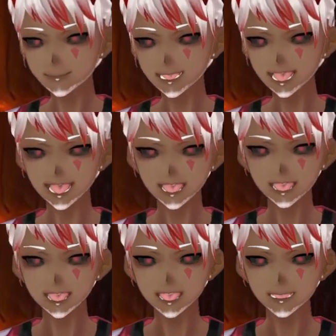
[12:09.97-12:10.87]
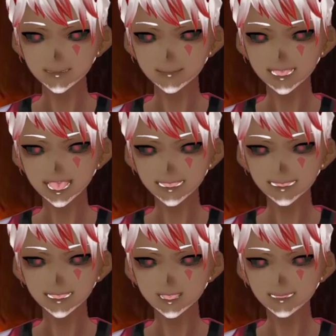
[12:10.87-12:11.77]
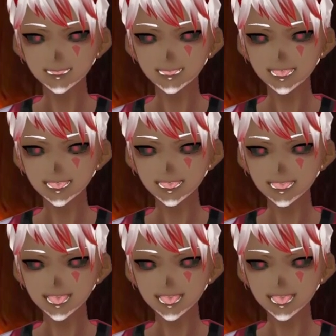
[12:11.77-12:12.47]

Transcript: um, I didn't think